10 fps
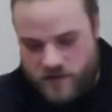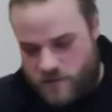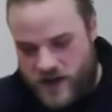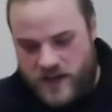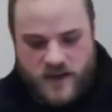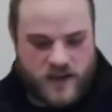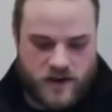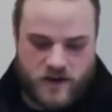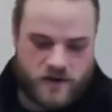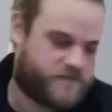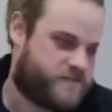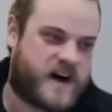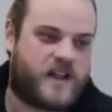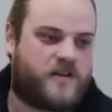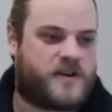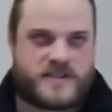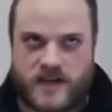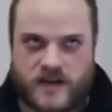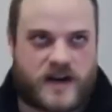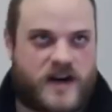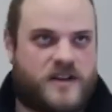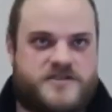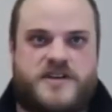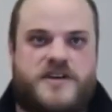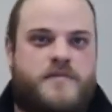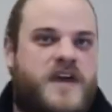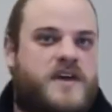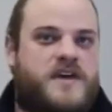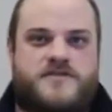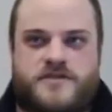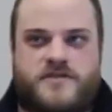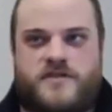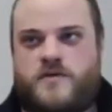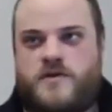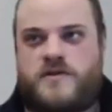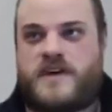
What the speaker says: right gear, following technology, making sure that we're